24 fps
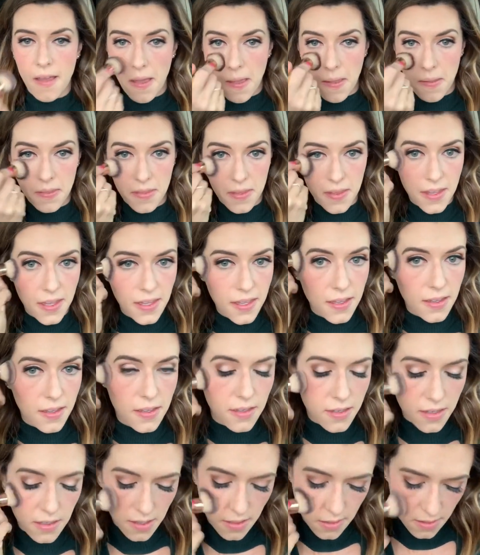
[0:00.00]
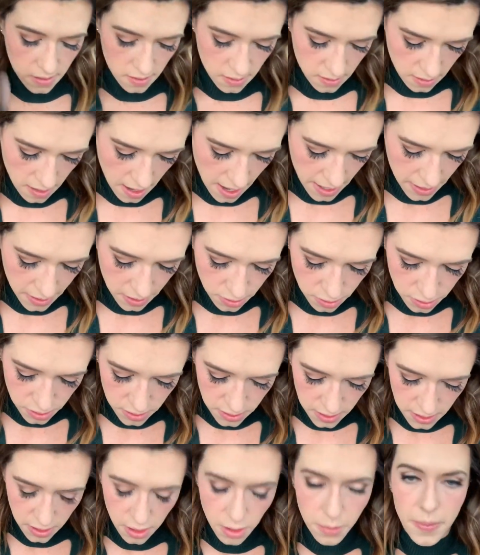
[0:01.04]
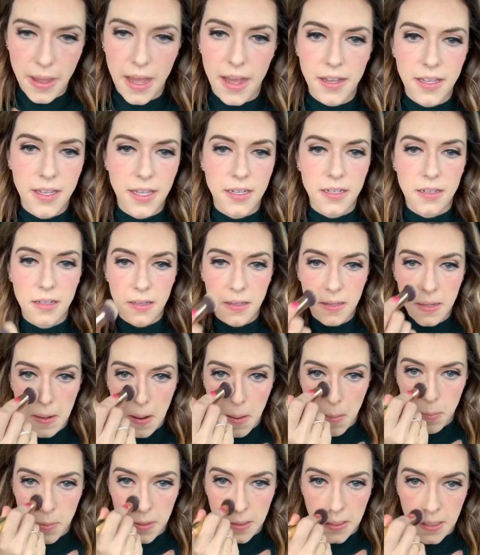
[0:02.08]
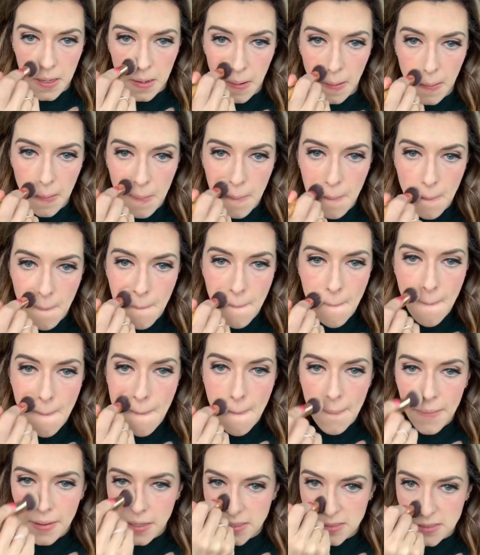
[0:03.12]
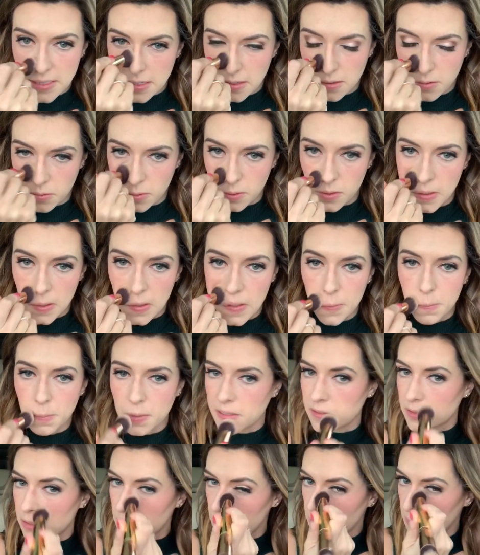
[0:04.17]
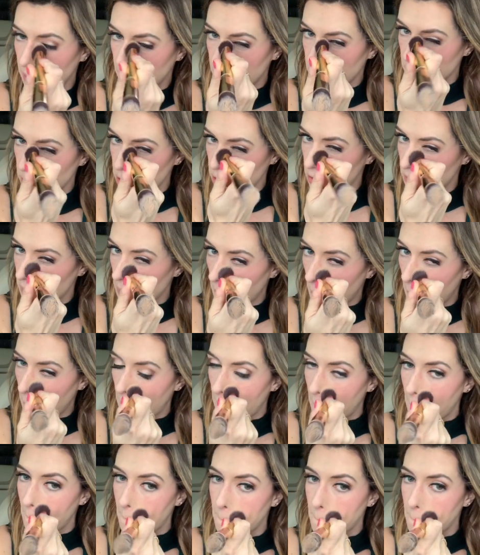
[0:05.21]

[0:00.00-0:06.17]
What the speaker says: And then I usually go back and clean up in here because I don't want there to be too much, I